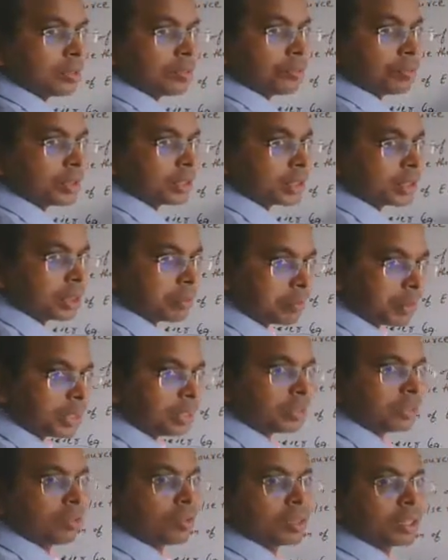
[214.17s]
which
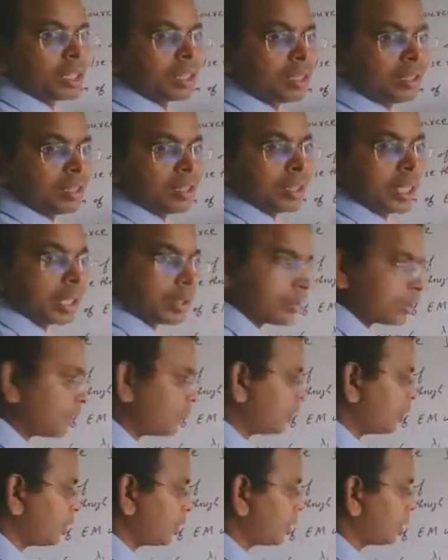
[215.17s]
depends on the angular
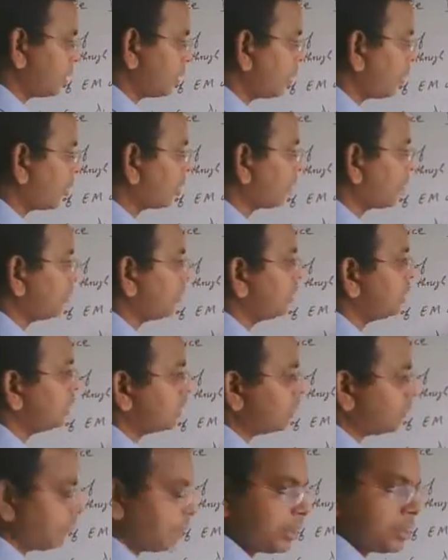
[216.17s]
frequency or which
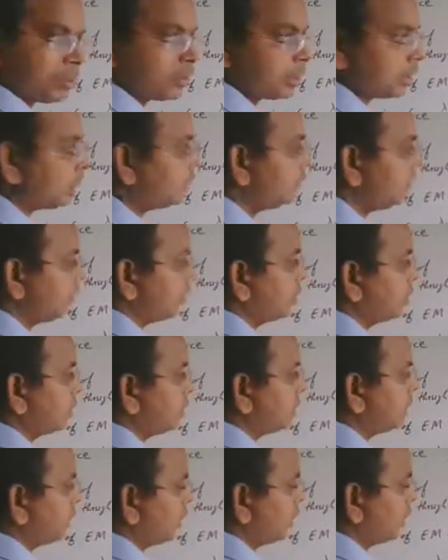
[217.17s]
depends on the
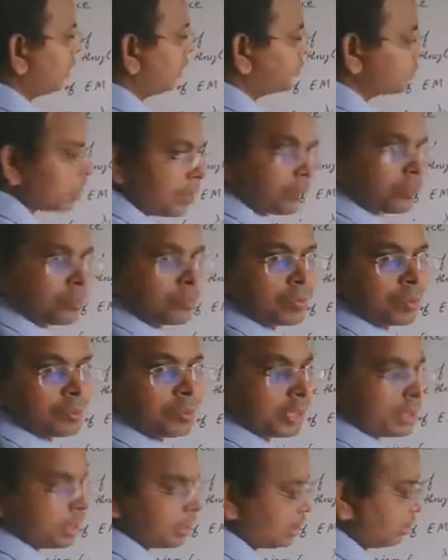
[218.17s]
this observed
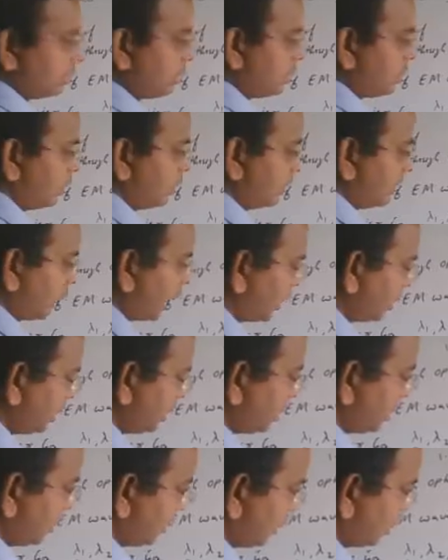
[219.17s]
wavelength, and